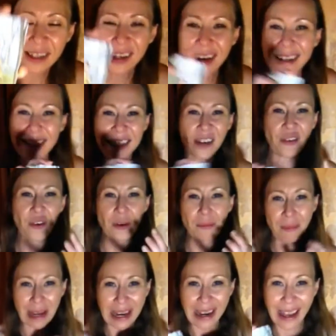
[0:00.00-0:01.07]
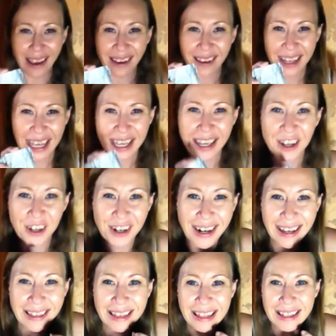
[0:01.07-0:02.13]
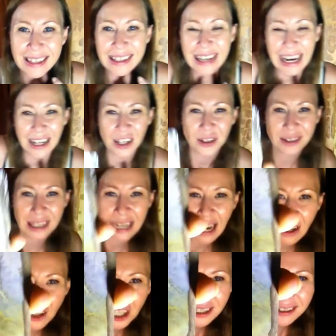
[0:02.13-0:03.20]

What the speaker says: on a different meaning here in this deck. You see how she's